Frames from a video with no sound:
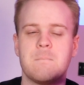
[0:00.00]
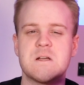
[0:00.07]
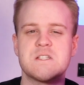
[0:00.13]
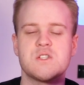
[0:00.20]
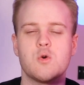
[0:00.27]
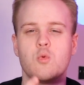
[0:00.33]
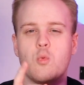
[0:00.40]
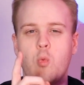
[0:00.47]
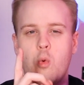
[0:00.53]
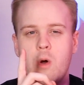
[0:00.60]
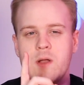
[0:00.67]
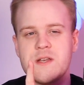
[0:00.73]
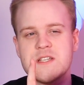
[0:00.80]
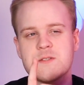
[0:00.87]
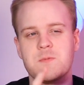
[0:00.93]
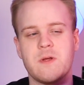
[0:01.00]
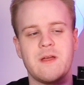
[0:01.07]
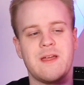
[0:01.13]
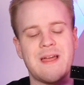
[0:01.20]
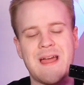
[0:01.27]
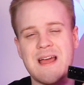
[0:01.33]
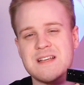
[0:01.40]
So one display
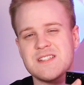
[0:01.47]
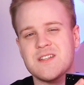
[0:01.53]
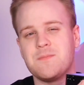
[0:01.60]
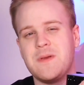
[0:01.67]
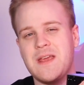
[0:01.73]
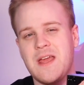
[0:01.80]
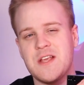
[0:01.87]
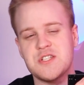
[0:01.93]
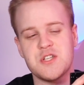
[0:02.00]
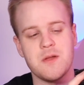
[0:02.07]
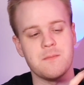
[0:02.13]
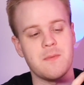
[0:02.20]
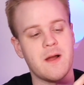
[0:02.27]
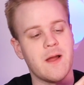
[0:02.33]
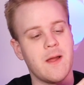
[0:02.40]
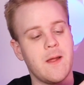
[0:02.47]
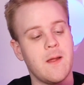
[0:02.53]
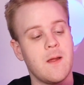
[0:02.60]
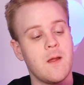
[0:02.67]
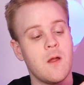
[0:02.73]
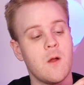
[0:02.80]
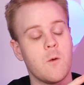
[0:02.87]
has to be HDMI
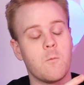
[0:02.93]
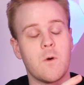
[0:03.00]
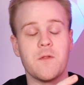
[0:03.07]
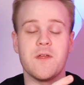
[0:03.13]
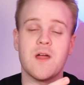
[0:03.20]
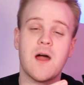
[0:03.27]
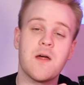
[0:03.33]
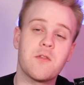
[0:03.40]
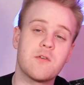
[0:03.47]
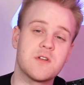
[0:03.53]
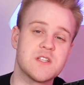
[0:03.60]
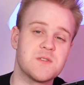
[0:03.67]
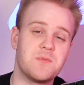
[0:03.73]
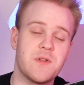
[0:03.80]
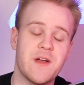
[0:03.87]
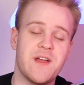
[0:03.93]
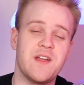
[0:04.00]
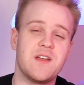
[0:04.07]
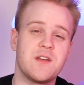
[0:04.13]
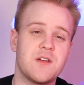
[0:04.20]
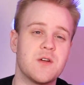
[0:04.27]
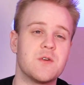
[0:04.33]
while the other display
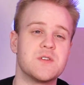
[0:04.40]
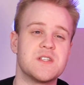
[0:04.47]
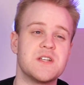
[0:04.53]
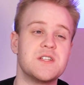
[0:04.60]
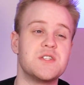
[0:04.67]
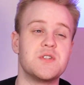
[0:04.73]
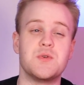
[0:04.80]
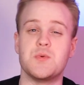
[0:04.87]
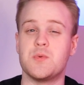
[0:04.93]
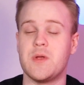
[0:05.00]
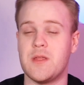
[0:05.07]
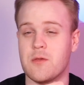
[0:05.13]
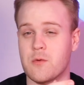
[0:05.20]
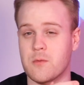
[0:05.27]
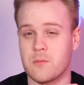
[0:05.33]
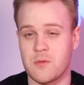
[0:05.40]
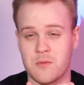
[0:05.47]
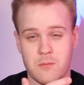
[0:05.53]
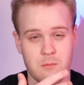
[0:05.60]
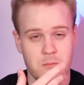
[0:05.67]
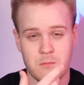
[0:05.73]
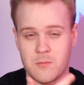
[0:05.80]
goes into
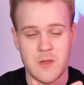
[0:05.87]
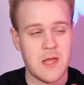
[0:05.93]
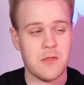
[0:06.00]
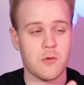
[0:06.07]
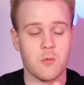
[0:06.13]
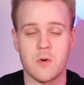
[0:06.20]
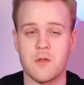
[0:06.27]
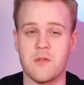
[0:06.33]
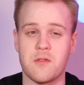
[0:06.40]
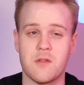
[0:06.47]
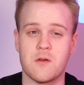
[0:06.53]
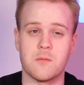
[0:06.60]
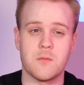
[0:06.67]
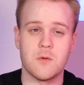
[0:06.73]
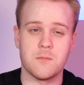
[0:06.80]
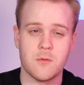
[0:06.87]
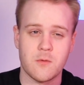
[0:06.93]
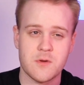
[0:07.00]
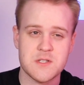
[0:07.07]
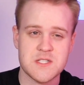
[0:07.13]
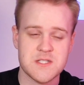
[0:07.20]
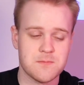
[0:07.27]
either one of the Thunderbolt
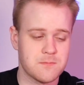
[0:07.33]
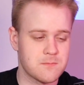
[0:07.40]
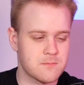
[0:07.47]
ports.